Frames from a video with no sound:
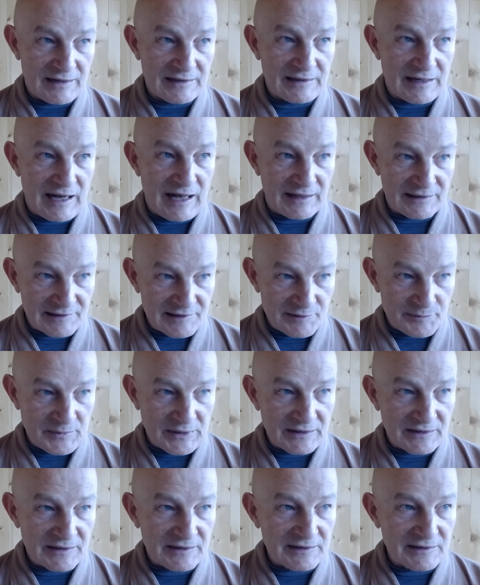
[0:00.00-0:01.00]

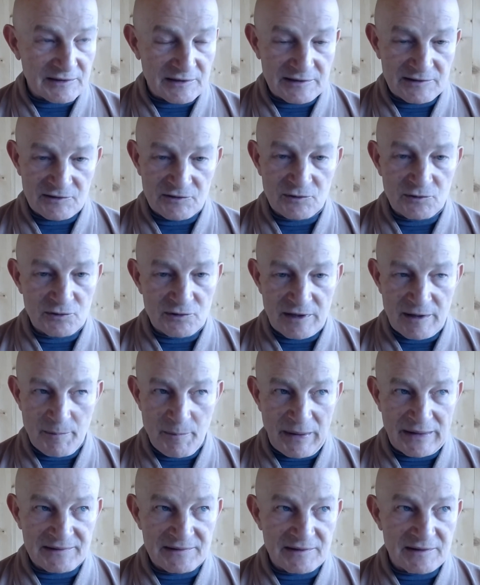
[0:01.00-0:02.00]
ultimately
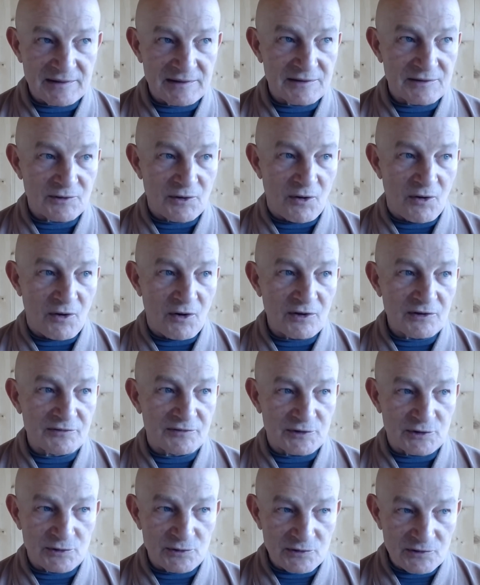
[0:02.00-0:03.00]
abandon all
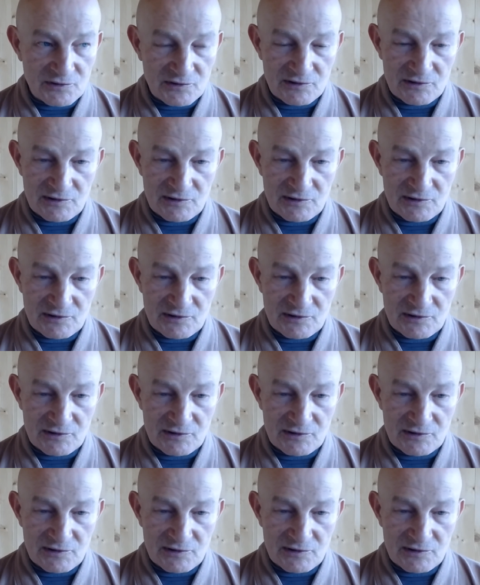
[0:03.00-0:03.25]
views